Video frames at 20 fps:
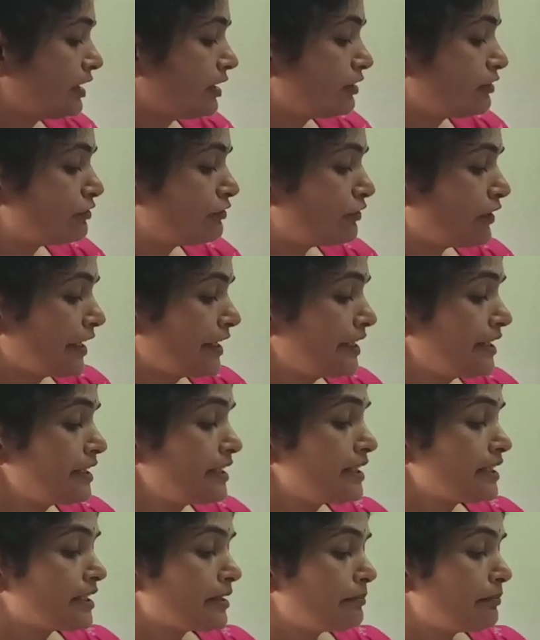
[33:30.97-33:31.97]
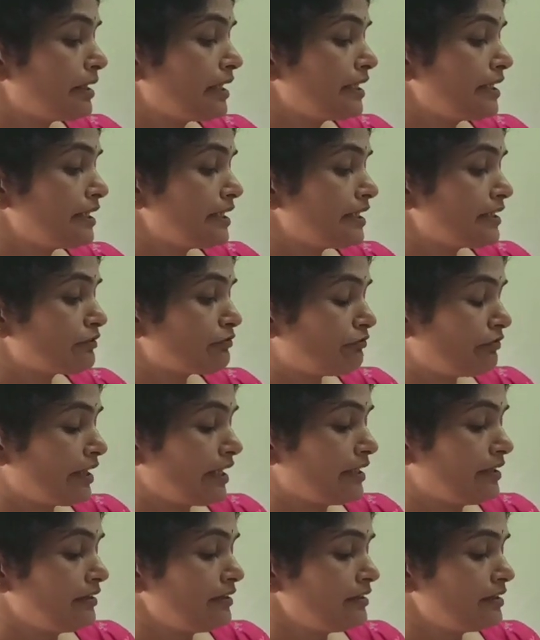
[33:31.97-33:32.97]
find the remainder
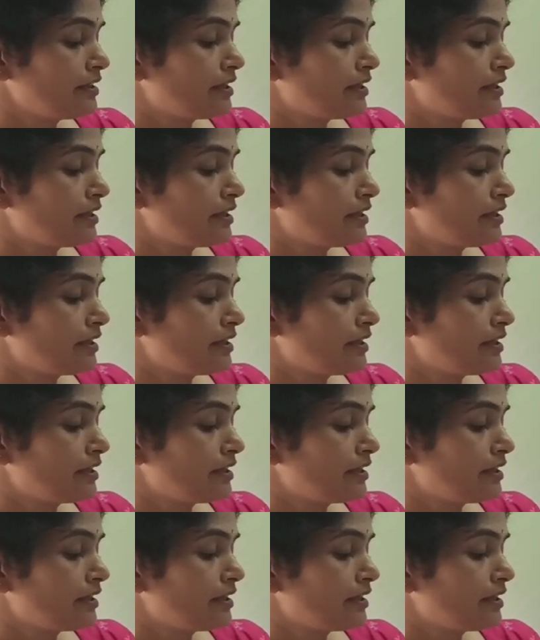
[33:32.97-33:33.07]
when